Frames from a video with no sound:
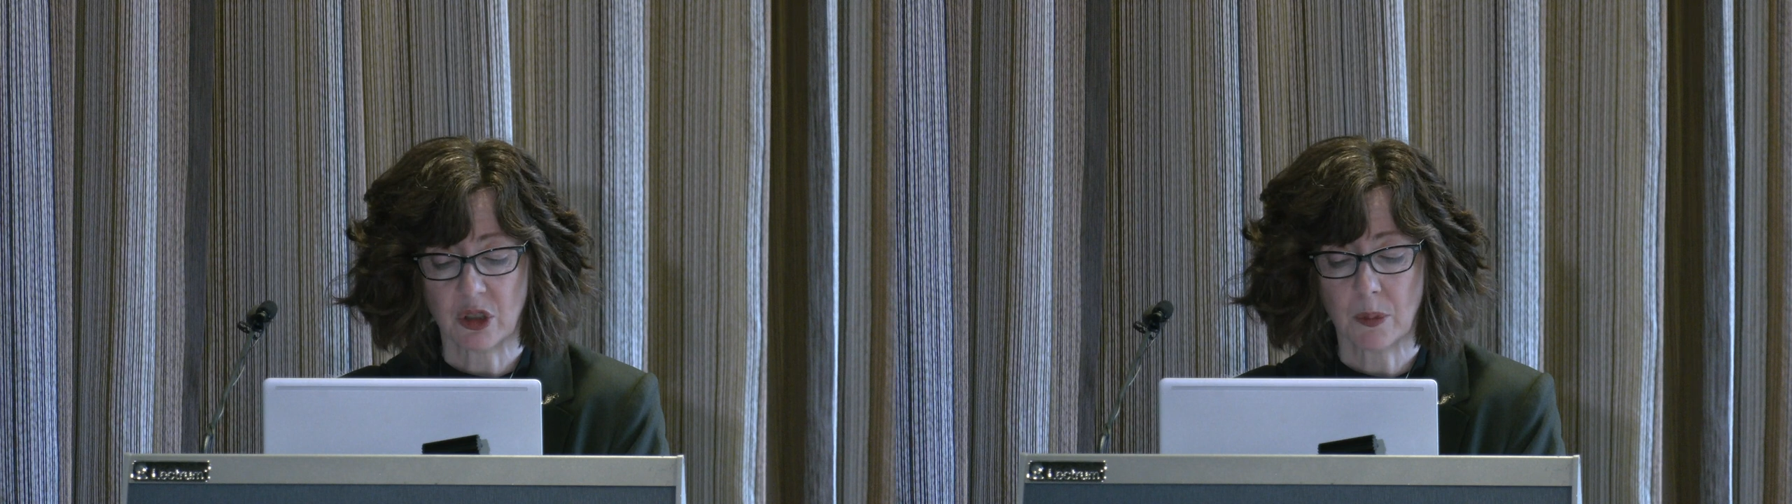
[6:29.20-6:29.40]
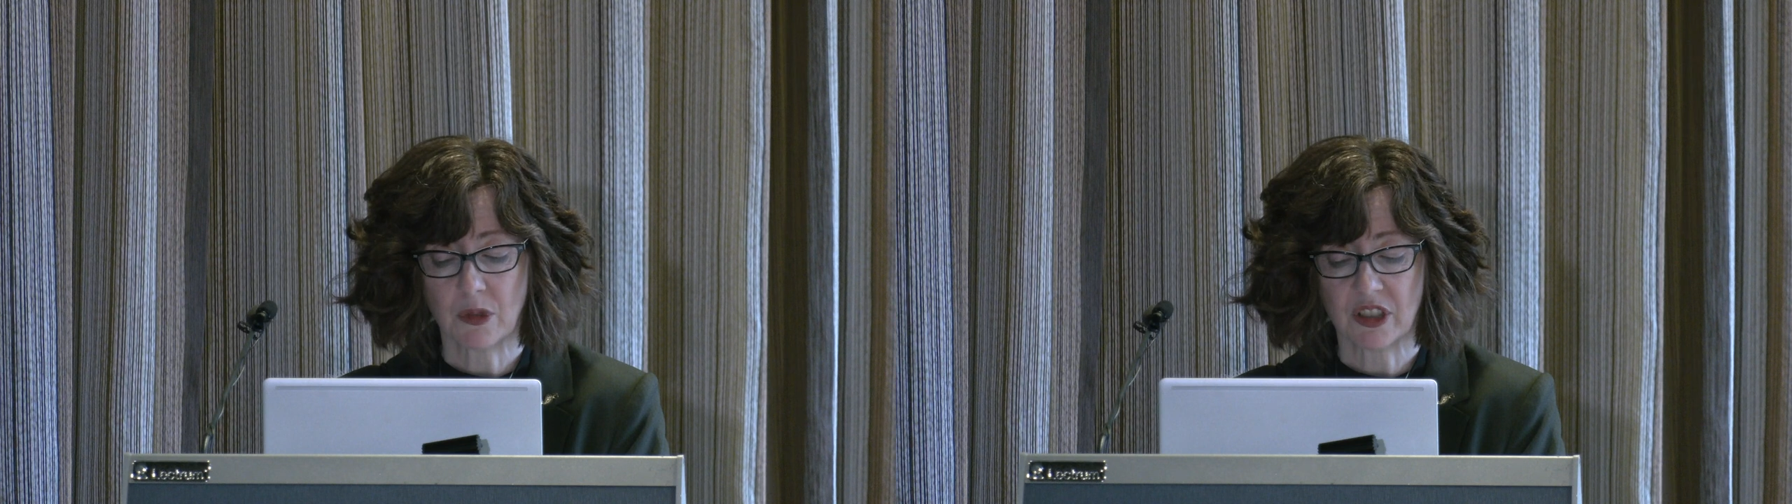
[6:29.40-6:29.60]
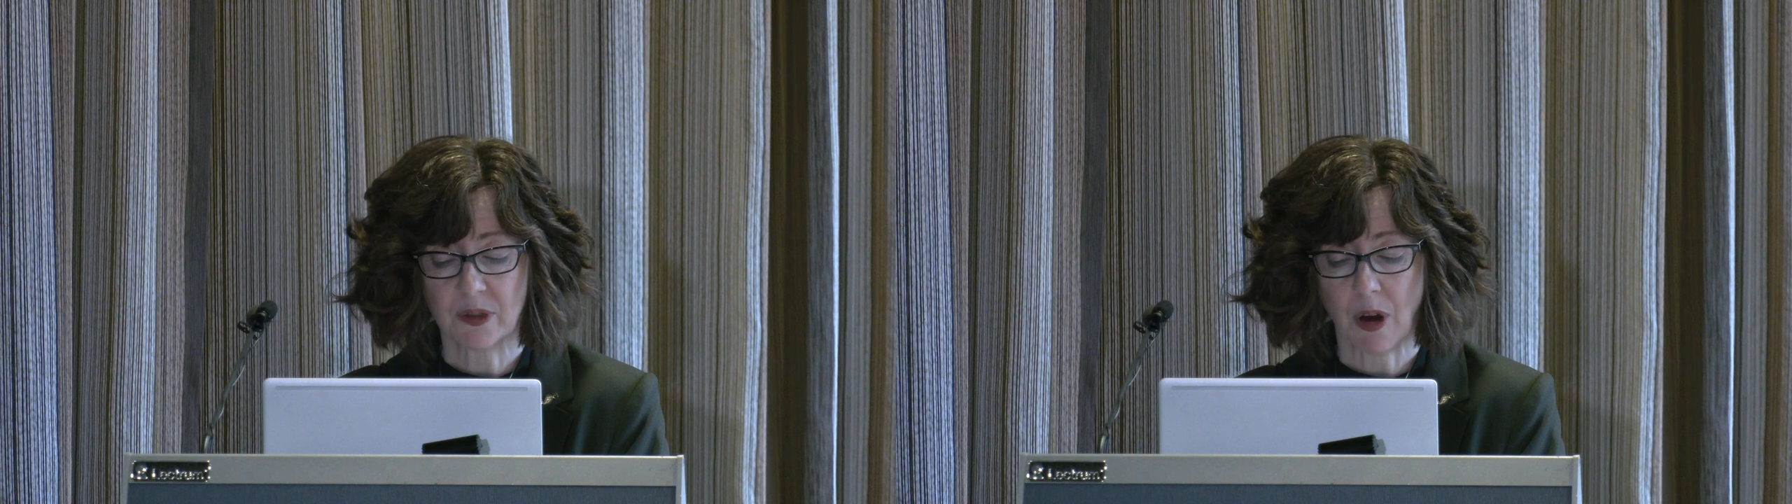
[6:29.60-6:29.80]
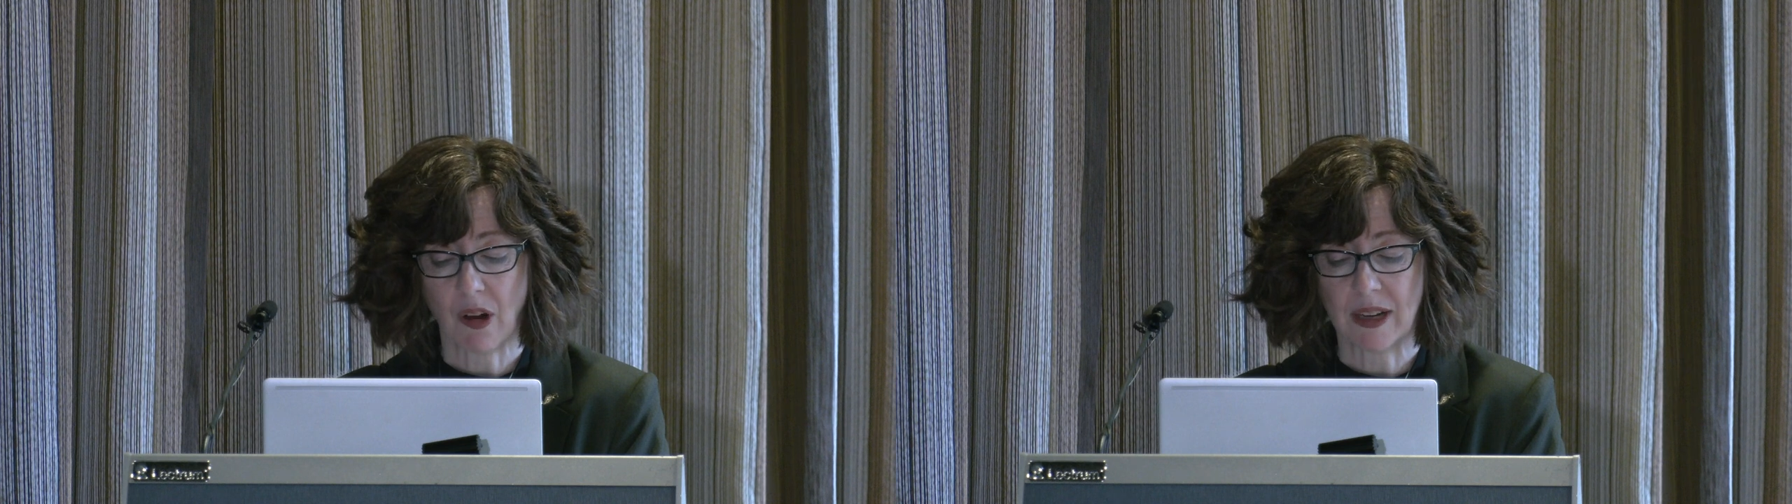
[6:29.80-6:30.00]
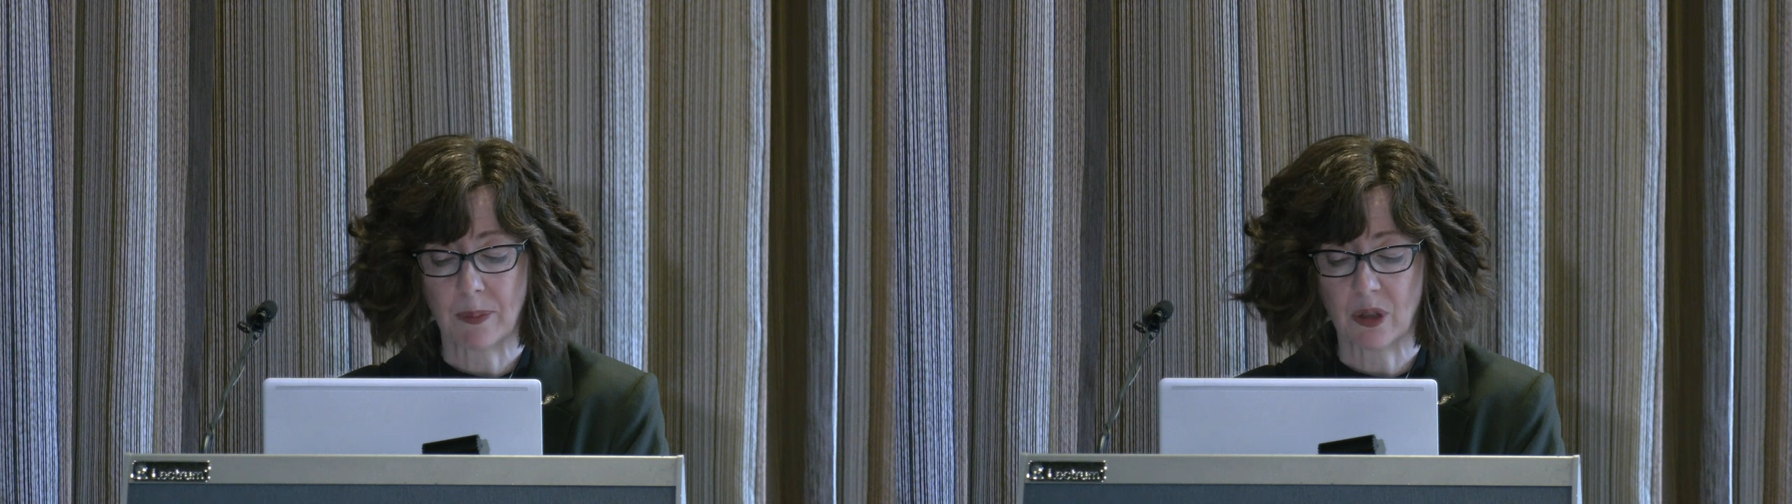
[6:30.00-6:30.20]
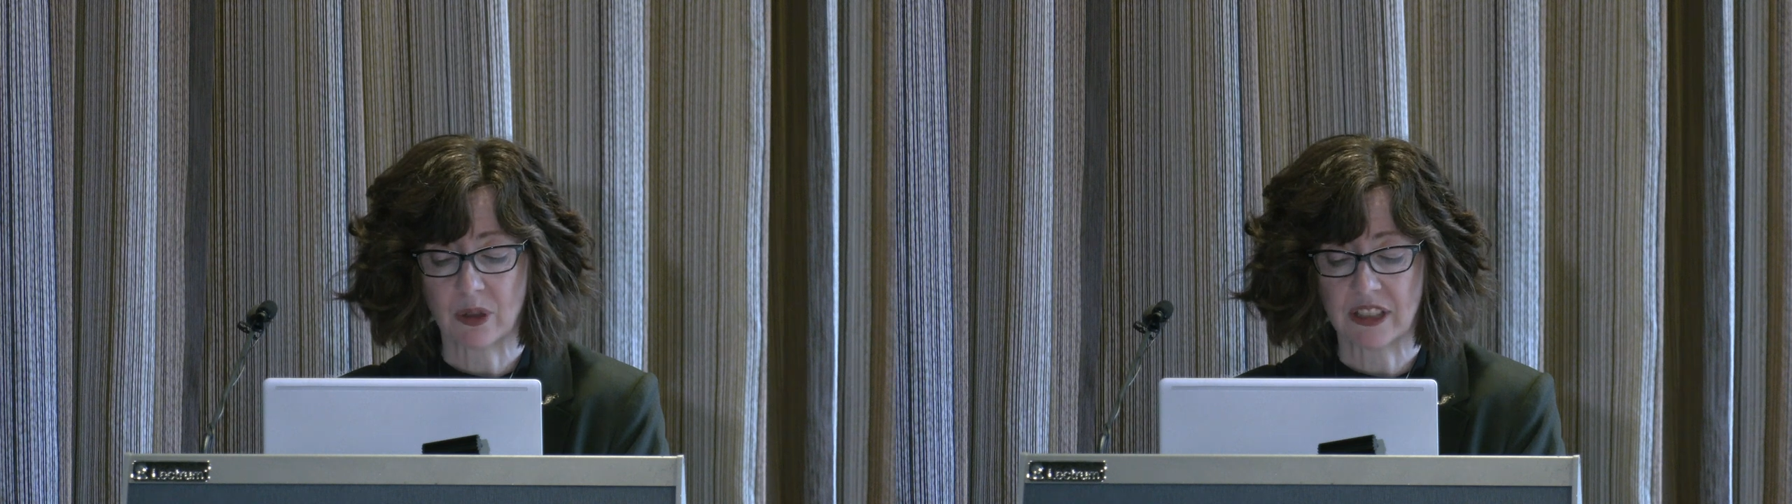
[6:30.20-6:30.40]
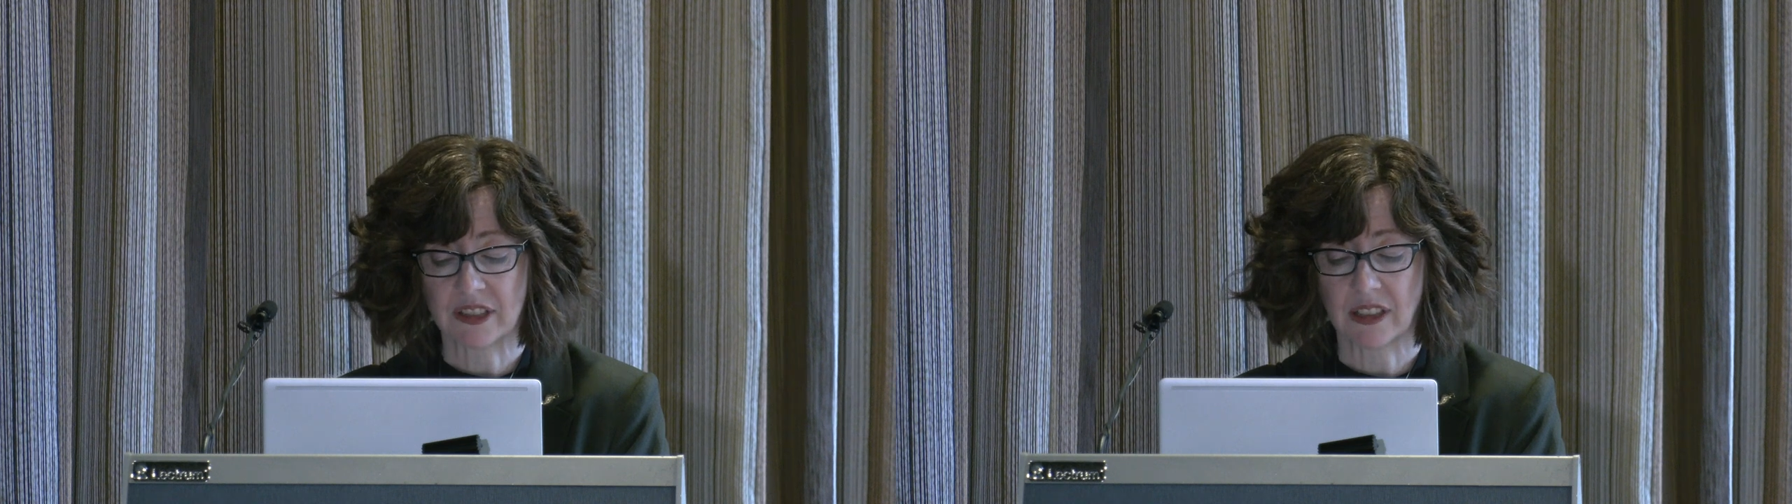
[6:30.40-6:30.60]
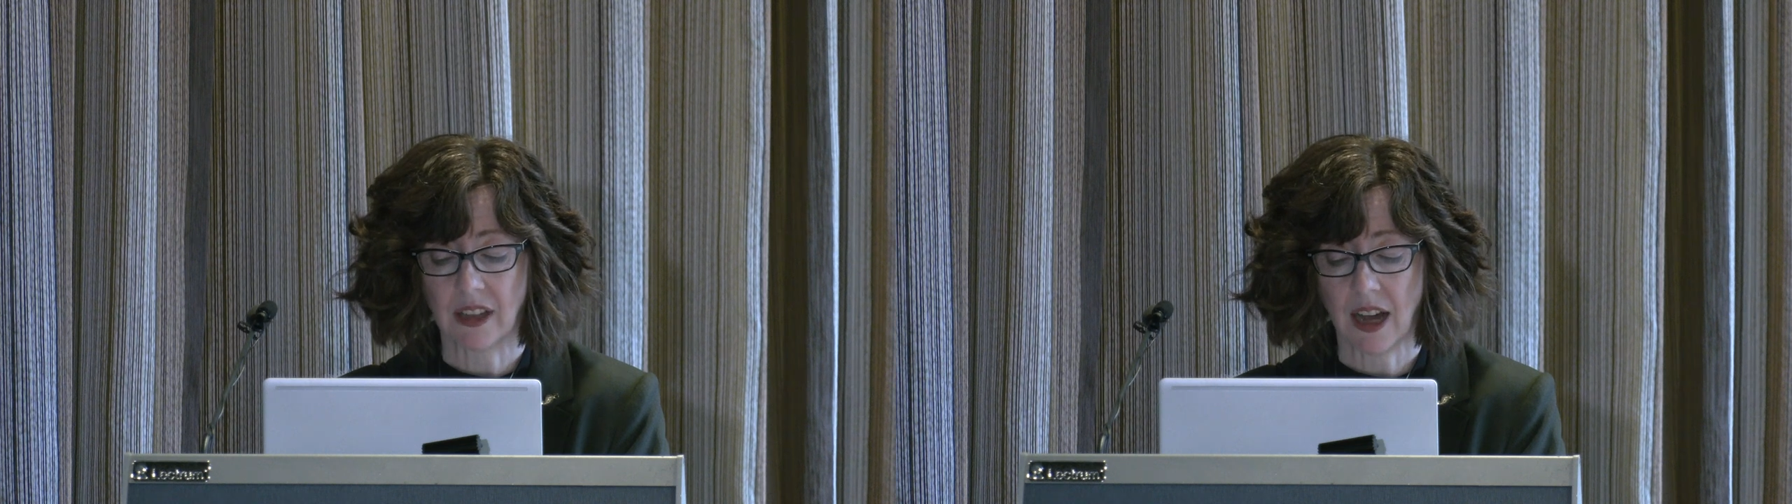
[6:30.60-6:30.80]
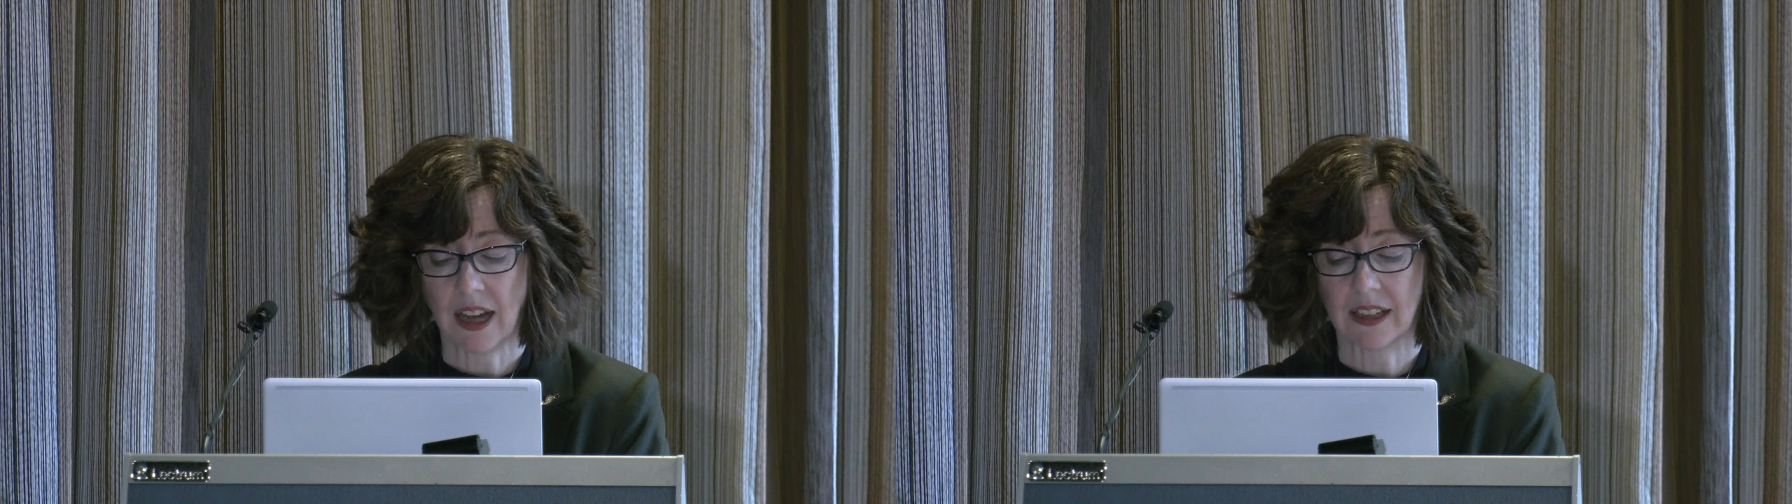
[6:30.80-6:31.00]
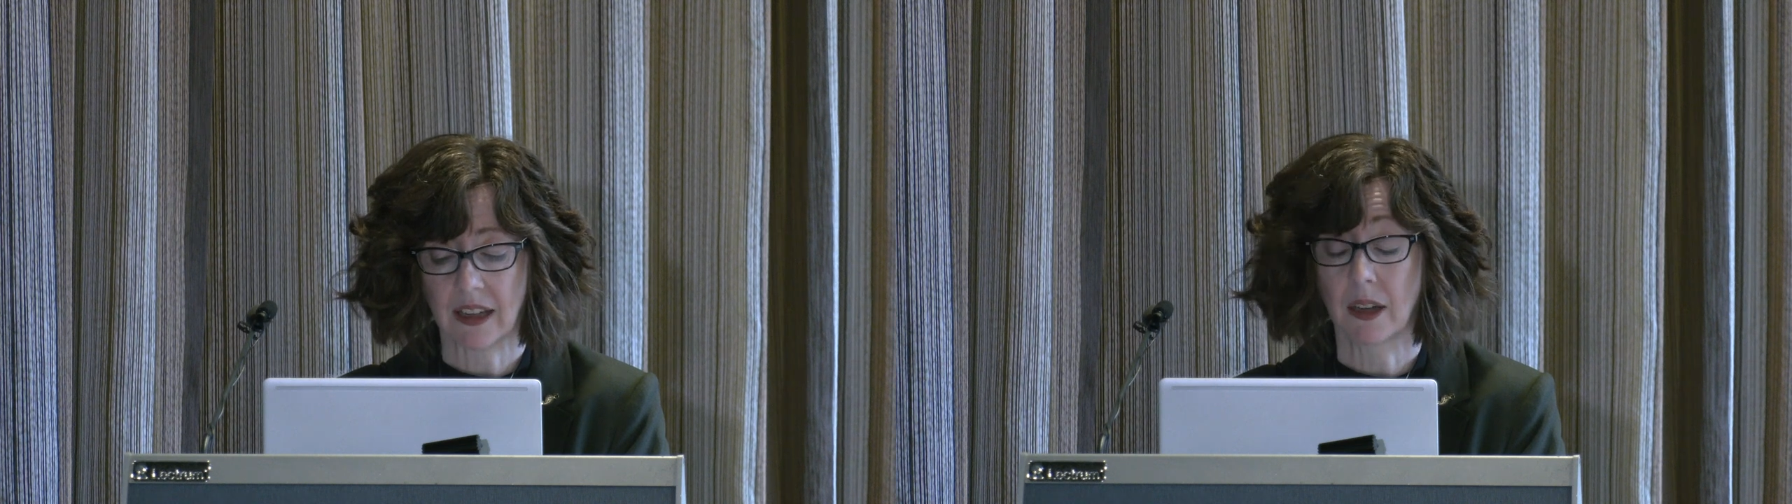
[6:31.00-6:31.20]
numerous Māori buildings in
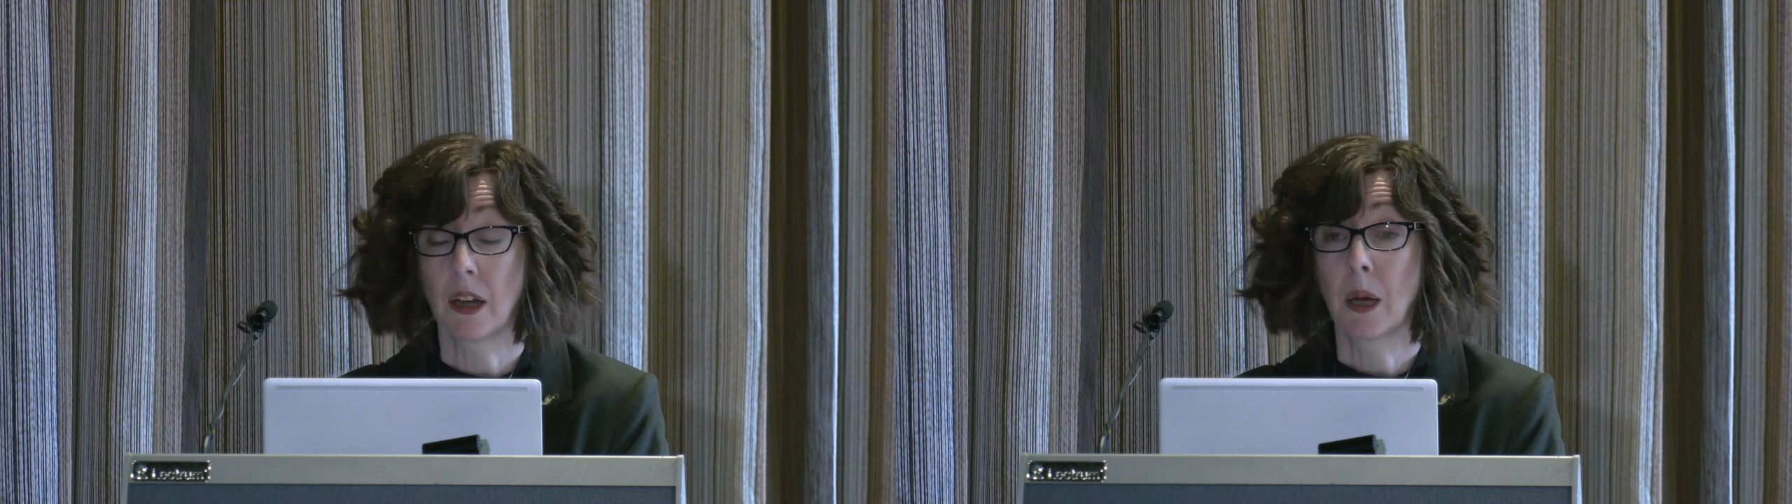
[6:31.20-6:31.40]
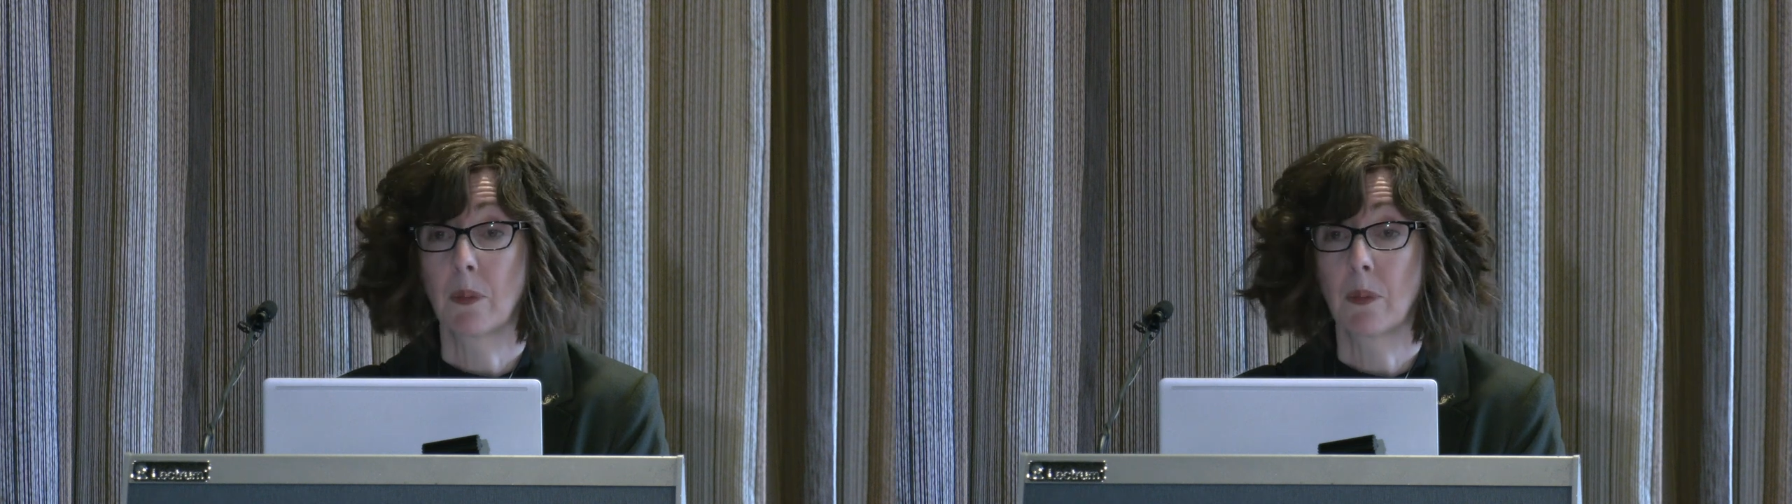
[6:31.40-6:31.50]
Kainga